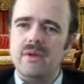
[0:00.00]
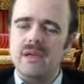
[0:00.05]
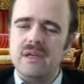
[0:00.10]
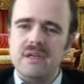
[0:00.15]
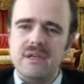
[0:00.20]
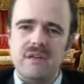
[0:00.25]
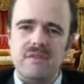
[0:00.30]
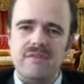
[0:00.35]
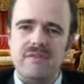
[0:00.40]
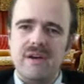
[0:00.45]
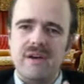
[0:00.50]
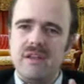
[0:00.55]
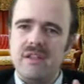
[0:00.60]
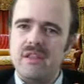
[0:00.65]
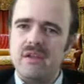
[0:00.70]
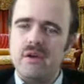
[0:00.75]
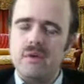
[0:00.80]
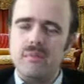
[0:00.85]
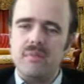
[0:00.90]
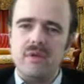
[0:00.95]
defined
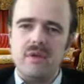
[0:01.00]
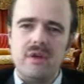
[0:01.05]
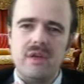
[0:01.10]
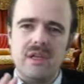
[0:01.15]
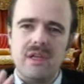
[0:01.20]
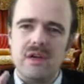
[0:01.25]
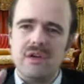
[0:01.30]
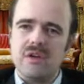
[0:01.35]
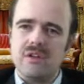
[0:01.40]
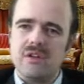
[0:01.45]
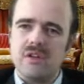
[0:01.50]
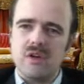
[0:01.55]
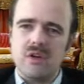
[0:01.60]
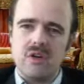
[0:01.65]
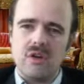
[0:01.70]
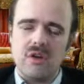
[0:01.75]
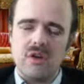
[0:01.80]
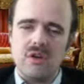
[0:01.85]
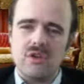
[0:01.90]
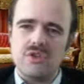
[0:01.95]
therapeutic areas,
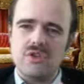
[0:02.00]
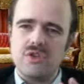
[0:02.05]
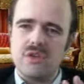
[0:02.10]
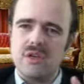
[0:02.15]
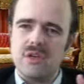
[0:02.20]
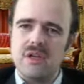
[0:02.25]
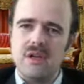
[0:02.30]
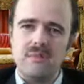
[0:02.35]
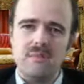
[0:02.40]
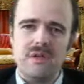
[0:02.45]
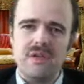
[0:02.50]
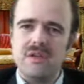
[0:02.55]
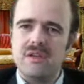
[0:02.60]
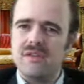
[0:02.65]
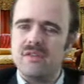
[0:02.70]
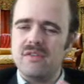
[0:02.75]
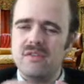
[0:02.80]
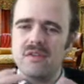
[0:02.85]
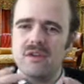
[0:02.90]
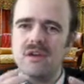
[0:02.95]
oncology,
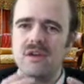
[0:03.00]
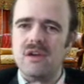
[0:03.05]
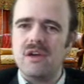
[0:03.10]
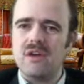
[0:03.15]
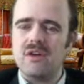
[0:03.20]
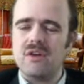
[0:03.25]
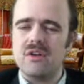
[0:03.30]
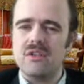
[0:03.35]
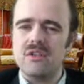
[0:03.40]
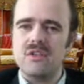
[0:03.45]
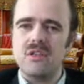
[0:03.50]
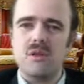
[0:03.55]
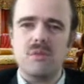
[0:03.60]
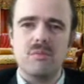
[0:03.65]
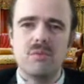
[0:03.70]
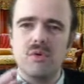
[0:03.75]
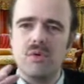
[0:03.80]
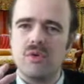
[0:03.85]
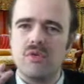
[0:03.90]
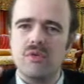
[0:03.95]
diabetes, across the
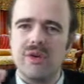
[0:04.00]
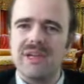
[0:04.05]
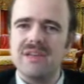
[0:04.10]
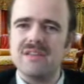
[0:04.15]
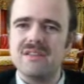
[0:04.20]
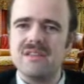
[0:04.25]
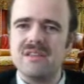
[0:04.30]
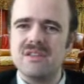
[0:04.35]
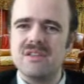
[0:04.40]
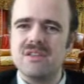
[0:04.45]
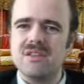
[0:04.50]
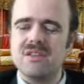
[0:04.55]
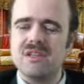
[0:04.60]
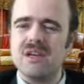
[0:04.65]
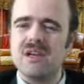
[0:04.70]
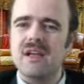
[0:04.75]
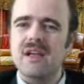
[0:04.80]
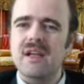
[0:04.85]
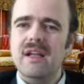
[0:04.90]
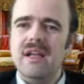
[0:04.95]
board, rare diseases
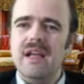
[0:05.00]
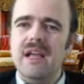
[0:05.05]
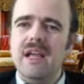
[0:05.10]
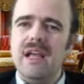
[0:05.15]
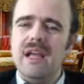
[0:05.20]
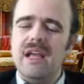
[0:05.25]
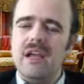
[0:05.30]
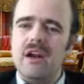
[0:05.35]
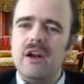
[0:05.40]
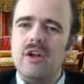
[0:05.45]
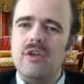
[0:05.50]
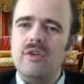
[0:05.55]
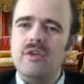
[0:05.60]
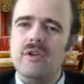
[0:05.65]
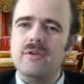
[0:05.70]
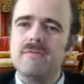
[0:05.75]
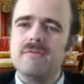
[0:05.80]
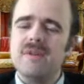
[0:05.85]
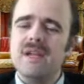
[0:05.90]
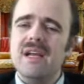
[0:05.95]

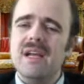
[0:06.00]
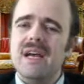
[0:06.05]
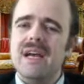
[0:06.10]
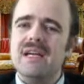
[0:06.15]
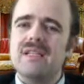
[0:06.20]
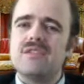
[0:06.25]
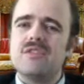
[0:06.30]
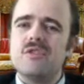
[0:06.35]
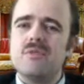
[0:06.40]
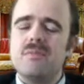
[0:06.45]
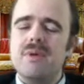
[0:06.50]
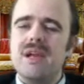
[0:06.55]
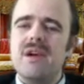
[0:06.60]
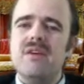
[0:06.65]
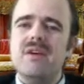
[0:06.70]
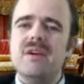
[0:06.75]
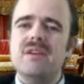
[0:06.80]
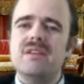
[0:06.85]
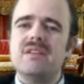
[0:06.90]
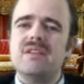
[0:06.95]
included. It's to better
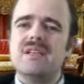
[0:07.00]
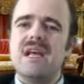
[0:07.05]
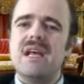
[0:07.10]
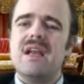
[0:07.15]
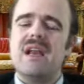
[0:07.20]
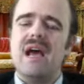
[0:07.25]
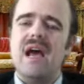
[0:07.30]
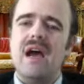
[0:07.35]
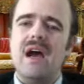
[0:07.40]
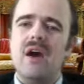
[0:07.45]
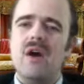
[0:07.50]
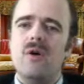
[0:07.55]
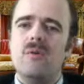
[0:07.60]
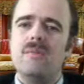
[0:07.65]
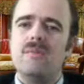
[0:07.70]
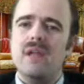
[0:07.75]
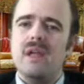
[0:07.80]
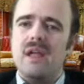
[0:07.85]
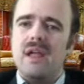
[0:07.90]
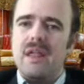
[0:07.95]
understand
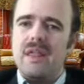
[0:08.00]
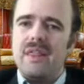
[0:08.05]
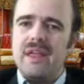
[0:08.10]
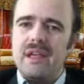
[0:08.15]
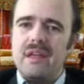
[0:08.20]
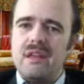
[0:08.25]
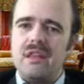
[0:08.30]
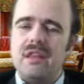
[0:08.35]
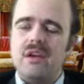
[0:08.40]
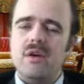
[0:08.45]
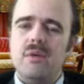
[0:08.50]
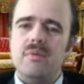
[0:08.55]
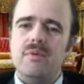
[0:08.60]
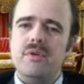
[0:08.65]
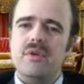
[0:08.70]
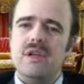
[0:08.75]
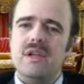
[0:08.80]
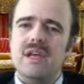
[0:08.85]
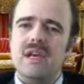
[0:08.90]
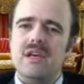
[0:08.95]
how that
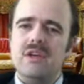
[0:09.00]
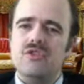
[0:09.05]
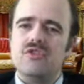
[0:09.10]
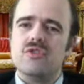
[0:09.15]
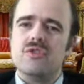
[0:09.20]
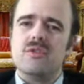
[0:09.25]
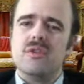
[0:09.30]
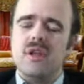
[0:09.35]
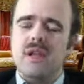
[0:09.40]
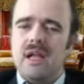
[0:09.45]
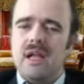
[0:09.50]
therapeutic agent